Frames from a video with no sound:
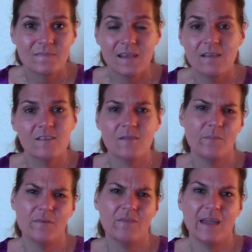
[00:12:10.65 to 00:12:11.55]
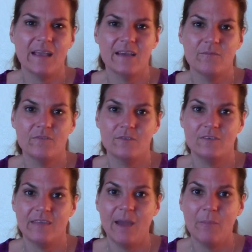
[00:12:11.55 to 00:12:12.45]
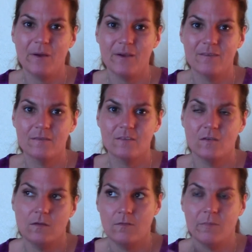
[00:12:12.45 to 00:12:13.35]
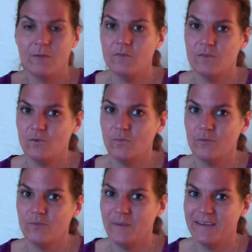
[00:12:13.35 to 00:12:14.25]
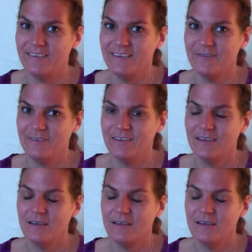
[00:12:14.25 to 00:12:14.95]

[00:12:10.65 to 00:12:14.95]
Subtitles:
That doesn't provide comfort to that part, to know about the soul perspective.